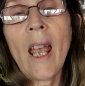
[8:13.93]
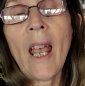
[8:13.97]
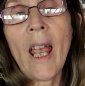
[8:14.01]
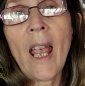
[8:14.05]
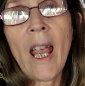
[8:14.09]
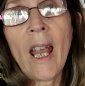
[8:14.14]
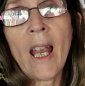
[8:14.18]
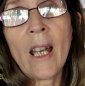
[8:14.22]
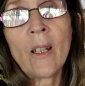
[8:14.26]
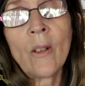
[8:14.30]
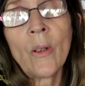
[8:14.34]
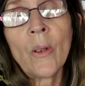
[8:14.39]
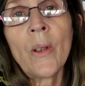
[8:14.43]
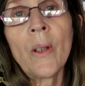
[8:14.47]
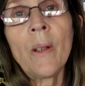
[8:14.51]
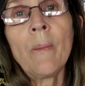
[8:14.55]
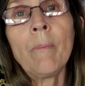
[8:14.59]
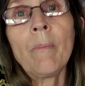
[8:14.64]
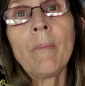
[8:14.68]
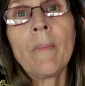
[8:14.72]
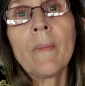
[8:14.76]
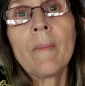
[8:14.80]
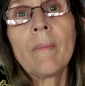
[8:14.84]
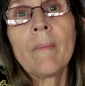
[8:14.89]
handle
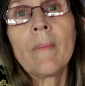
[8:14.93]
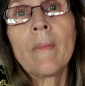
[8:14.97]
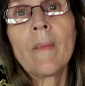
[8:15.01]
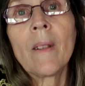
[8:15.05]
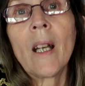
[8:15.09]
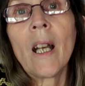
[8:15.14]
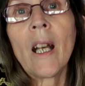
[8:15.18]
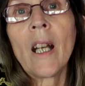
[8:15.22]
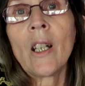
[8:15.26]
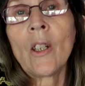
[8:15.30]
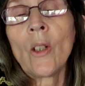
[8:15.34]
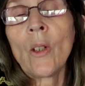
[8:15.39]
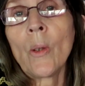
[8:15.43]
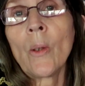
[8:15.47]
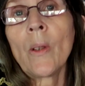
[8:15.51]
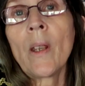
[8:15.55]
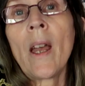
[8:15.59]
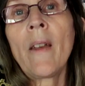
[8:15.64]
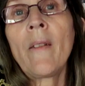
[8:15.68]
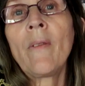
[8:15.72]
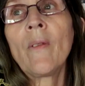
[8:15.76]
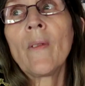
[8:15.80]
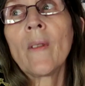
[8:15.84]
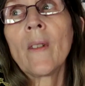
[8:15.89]
them until
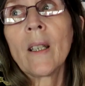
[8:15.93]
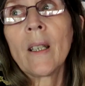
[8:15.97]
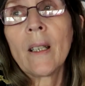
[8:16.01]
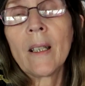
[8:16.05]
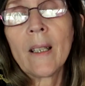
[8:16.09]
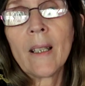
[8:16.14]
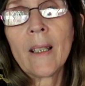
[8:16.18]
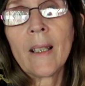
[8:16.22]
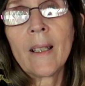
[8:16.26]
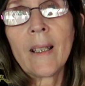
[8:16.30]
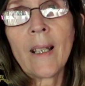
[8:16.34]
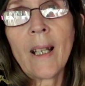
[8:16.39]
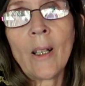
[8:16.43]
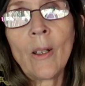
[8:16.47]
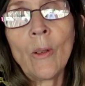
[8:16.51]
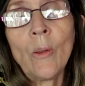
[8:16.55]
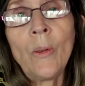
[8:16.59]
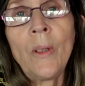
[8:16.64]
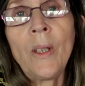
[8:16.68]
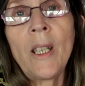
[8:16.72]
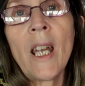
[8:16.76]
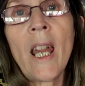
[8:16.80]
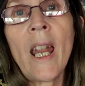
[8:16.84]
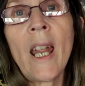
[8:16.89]
they've
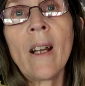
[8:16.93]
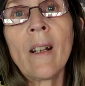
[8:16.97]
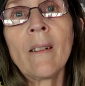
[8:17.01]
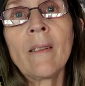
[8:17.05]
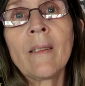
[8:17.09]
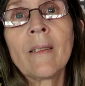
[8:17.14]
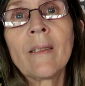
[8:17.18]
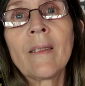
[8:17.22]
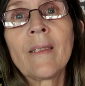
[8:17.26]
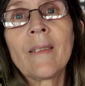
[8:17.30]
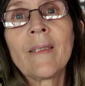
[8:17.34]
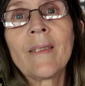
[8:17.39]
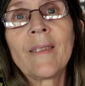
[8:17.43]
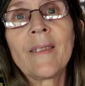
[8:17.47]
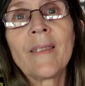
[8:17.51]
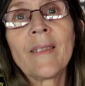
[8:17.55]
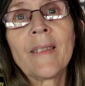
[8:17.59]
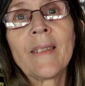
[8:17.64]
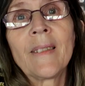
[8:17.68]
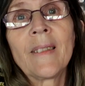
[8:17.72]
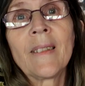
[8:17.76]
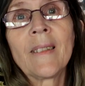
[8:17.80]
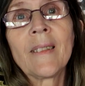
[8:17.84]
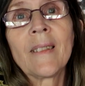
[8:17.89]
settled down
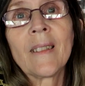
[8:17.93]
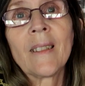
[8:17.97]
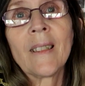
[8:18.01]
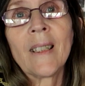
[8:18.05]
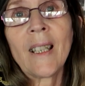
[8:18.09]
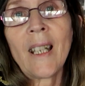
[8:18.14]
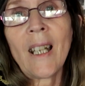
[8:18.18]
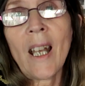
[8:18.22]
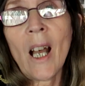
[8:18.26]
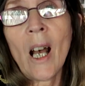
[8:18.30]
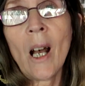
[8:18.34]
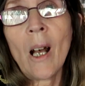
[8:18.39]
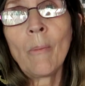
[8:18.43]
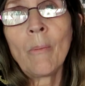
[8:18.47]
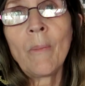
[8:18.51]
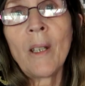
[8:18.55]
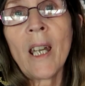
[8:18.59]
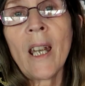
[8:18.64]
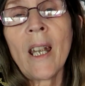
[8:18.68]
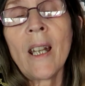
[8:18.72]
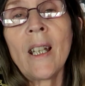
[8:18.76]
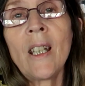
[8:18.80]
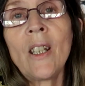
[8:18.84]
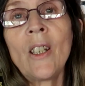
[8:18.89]
and calmed
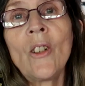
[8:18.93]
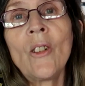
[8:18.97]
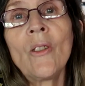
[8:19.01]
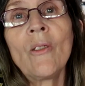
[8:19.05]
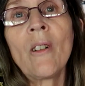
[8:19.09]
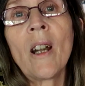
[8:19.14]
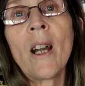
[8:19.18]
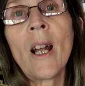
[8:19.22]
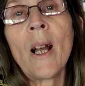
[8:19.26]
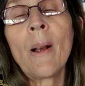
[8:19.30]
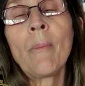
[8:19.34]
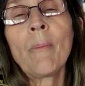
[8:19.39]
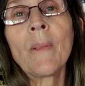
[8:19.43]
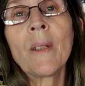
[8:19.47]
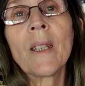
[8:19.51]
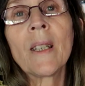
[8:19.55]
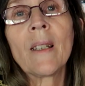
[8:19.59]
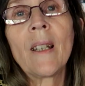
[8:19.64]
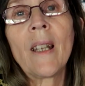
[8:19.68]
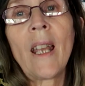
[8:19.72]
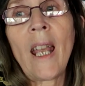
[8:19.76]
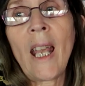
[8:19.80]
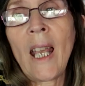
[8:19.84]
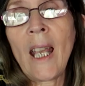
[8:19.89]
down in your arms,
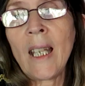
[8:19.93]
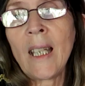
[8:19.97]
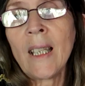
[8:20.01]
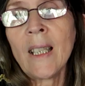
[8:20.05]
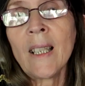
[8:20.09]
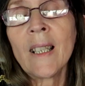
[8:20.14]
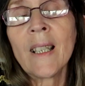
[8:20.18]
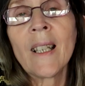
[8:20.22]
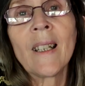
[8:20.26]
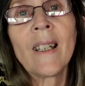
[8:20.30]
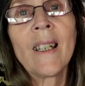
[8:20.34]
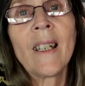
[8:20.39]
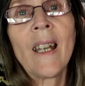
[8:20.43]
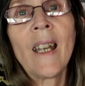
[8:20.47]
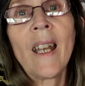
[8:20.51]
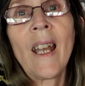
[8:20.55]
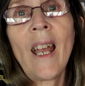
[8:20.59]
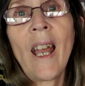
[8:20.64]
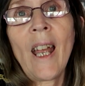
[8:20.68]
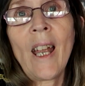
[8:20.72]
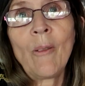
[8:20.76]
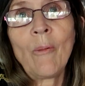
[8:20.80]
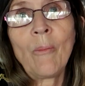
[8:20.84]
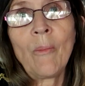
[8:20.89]
hands,
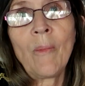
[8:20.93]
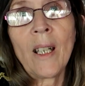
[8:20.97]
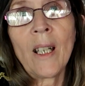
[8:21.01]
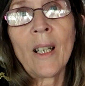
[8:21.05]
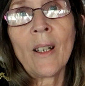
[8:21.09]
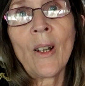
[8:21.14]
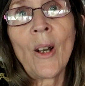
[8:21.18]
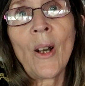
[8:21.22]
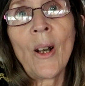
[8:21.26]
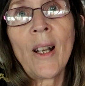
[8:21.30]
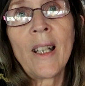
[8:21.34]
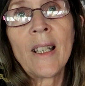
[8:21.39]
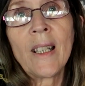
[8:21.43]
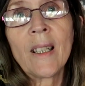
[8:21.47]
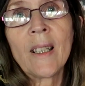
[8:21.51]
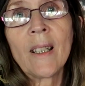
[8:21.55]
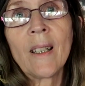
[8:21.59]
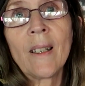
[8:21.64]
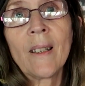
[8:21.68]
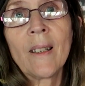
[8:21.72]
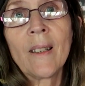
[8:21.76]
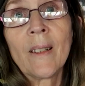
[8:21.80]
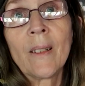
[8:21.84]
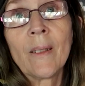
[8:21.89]
and
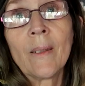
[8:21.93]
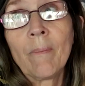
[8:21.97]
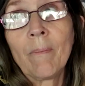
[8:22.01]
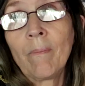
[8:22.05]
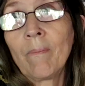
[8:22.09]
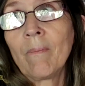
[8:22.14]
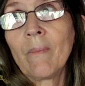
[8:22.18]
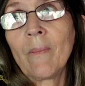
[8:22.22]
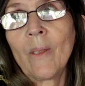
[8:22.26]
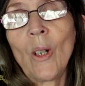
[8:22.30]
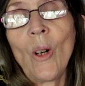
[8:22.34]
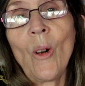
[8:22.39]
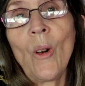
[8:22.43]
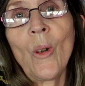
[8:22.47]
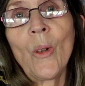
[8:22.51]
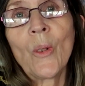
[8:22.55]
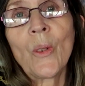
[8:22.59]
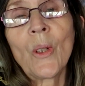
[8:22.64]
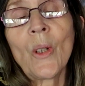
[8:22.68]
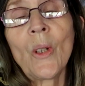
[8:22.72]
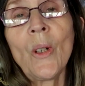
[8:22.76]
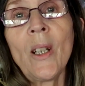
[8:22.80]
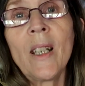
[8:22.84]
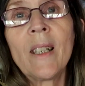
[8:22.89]
realised
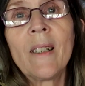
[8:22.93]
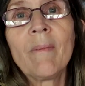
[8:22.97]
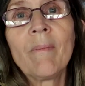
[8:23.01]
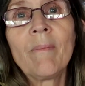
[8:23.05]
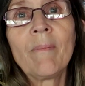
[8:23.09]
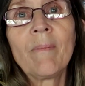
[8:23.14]
all's good.